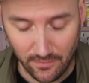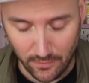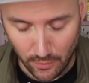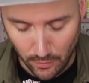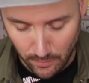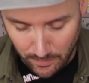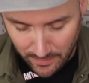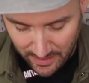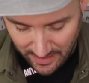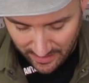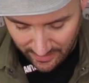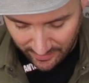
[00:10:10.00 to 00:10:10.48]
of
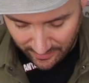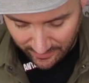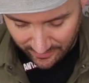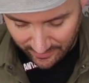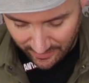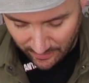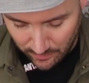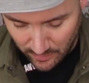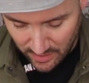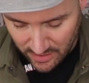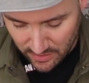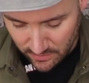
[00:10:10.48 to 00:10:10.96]
your
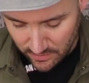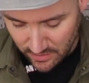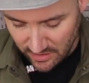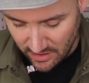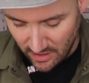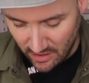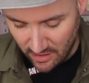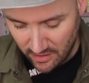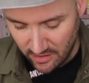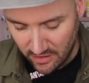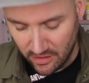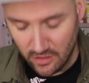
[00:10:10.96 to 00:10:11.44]
mix, and when you're
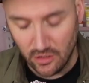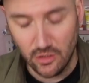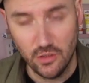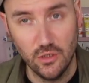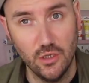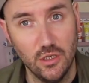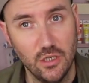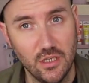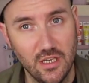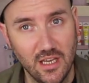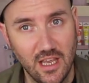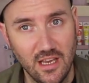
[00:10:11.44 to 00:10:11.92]
done you
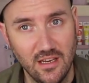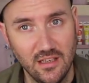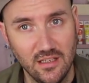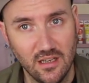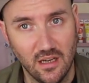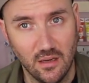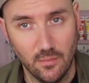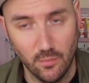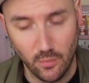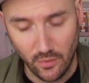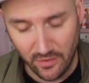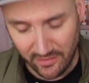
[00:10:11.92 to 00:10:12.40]
should end
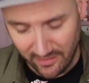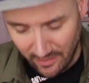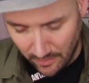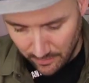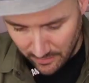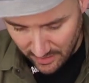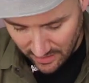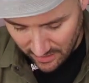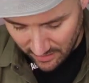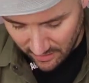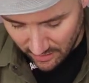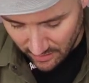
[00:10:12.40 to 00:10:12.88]
up with
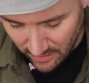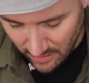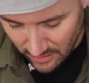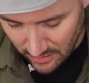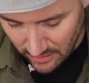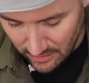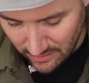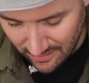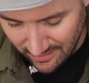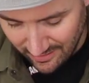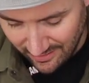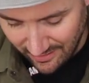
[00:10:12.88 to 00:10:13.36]
something
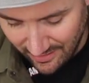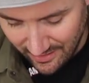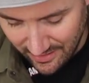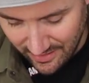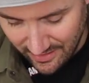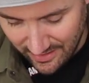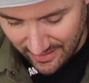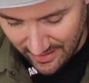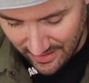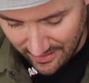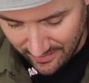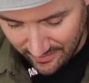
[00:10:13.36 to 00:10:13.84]
that looks
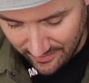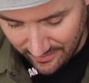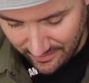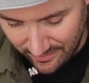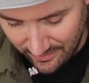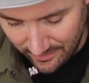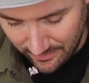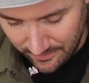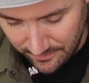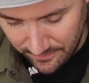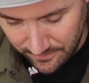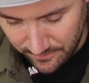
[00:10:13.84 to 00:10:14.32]
like
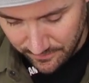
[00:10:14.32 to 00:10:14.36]
this.